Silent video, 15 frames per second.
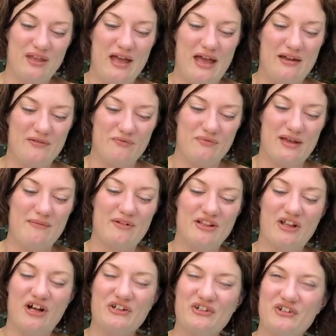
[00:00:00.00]
and we have a
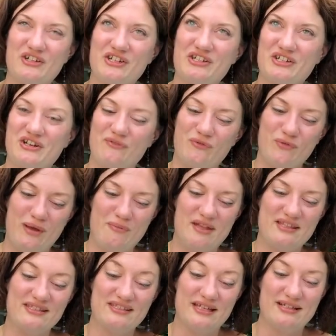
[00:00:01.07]
long tradition of
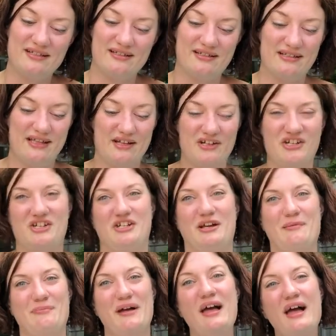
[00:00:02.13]
women-centered
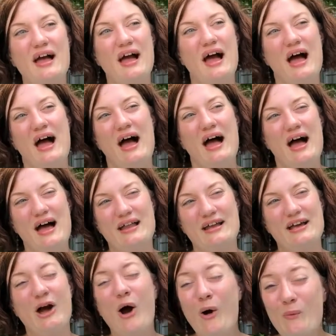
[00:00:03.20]
leadership. And
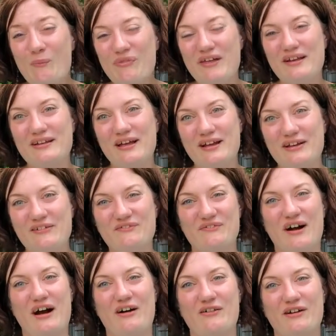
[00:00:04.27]
I hope that none of
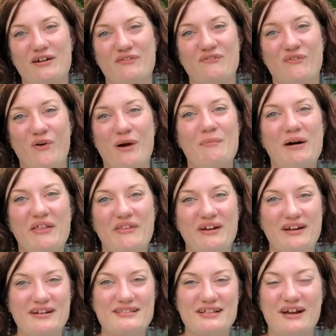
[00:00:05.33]
our
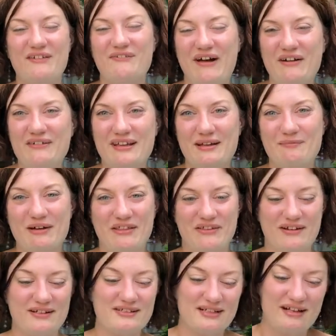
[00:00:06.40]
foremothers, our founding
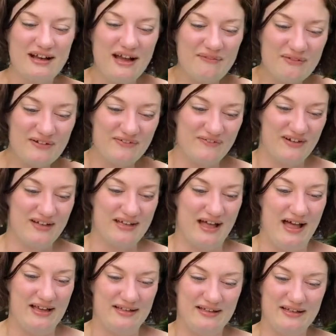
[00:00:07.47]
mothers, are ever
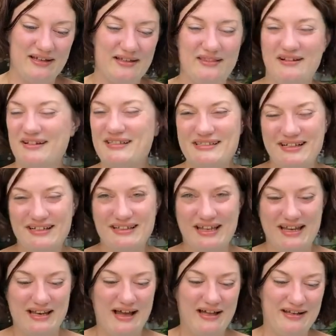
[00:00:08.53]
forgotten, and they're
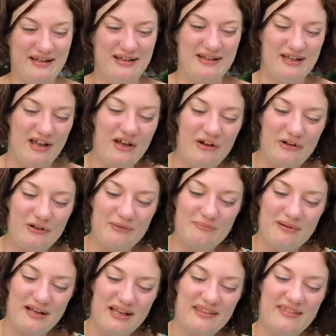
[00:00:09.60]
certainly not unknown.
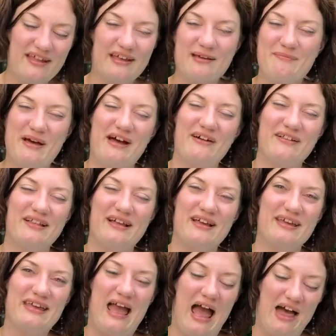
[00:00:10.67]
But I think about
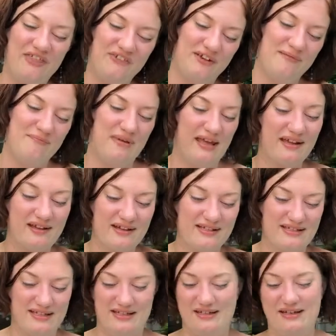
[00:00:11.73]
Catherine
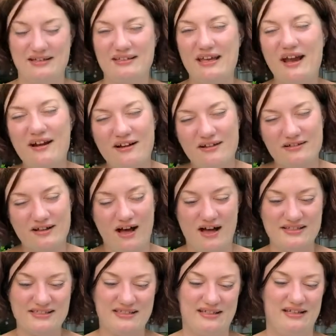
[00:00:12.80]
Pinkerton and Carol
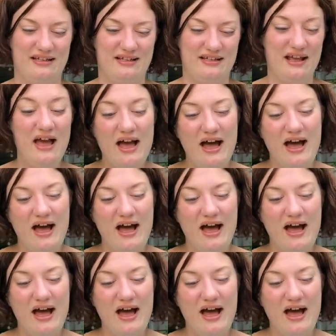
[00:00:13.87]
Costin,